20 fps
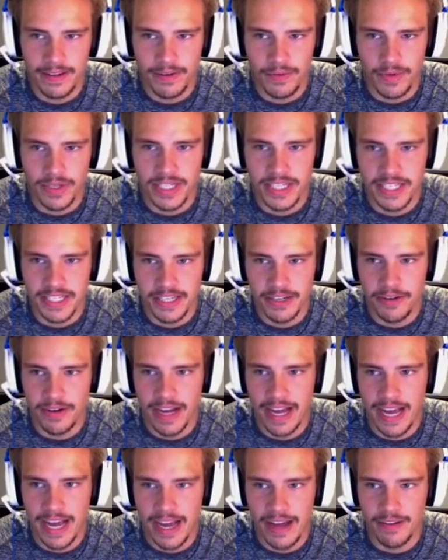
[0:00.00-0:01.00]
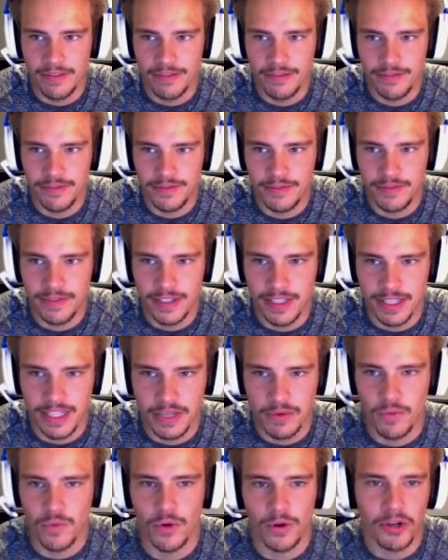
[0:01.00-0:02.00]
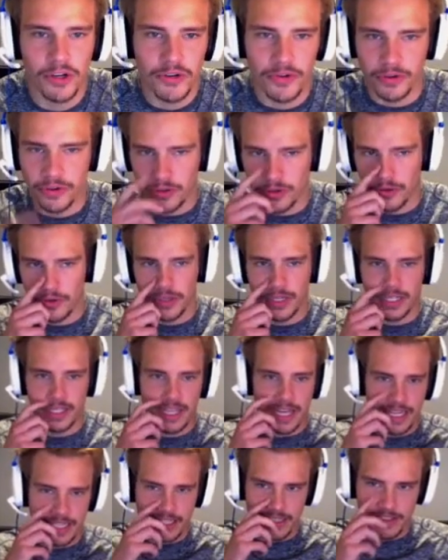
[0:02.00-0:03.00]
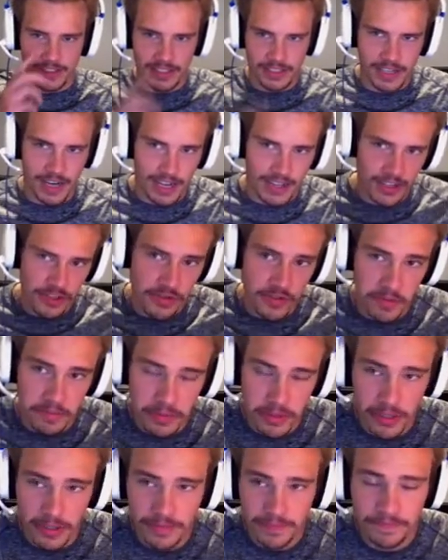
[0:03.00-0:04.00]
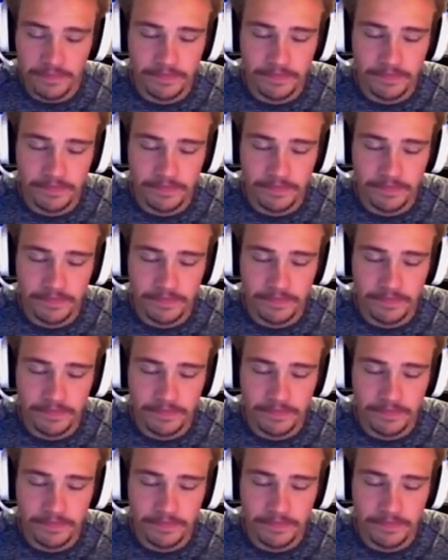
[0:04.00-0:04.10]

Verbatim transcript: We still have the worst recruiting class in college football.